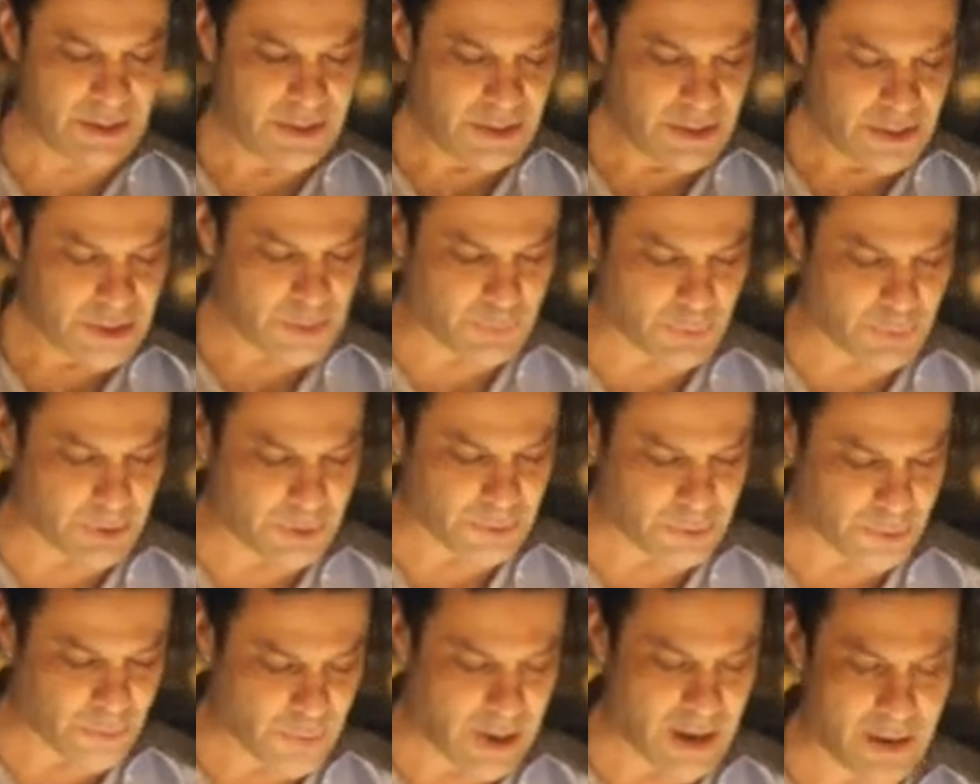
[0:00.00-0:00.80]

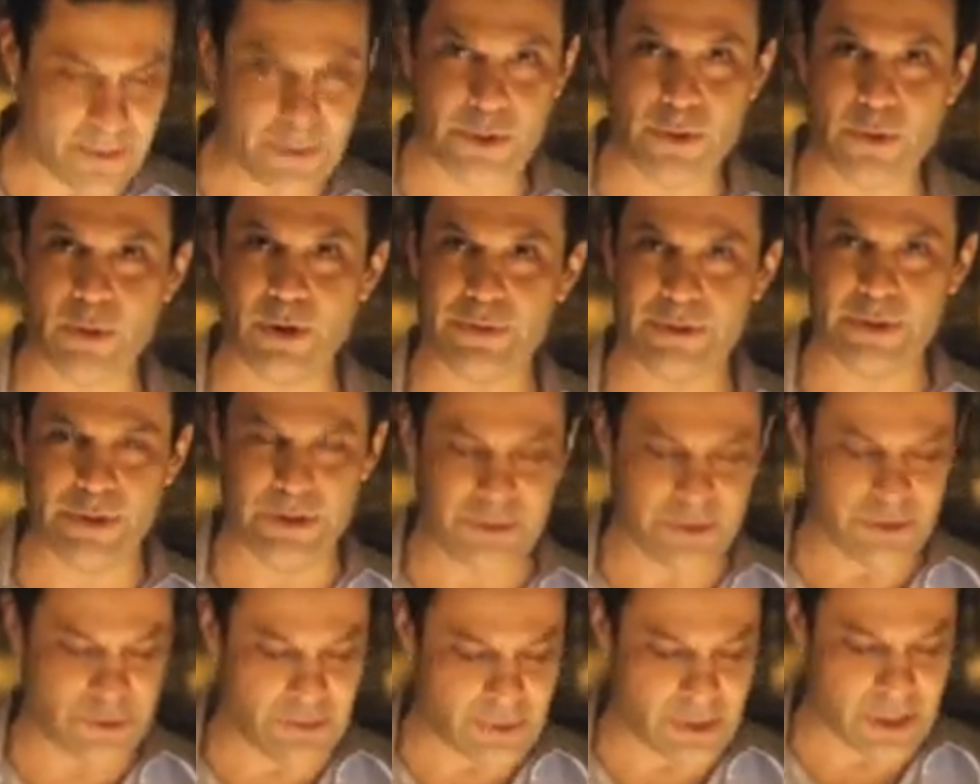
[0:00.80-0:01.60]
sprinkled around the
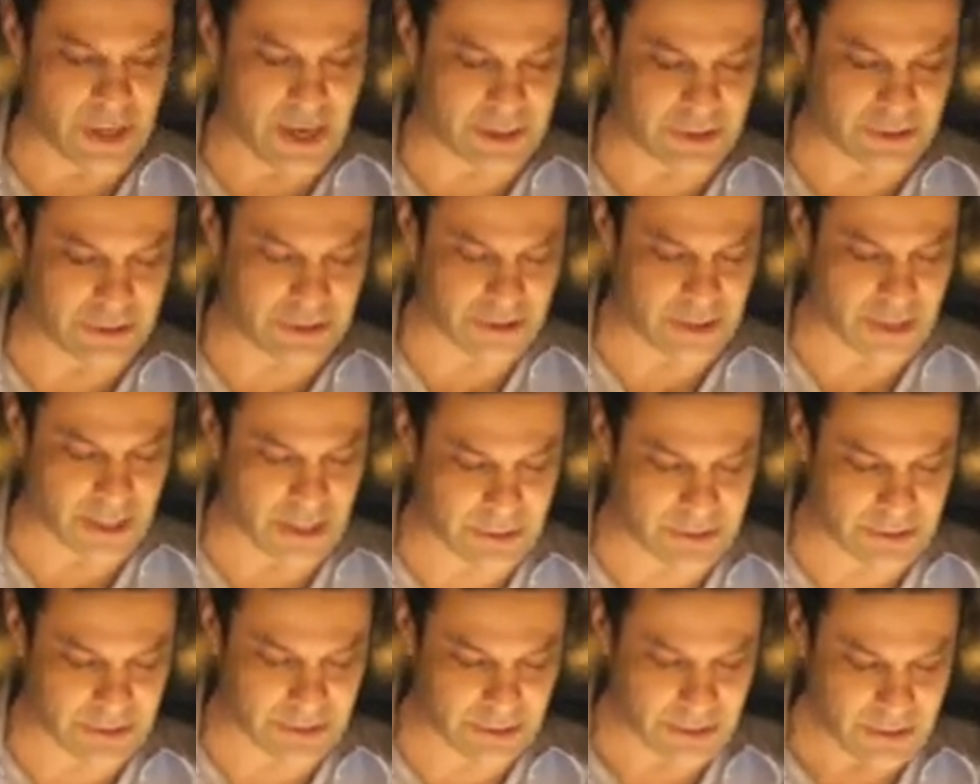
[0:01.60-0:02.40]
northeastern United
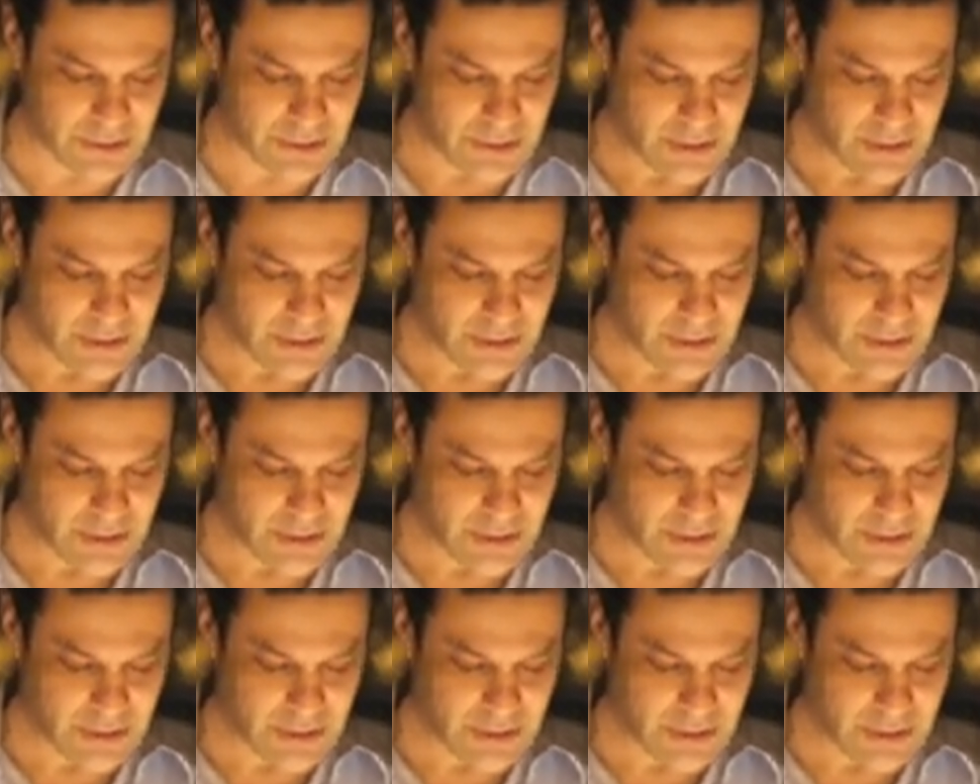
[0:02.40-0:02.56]
States.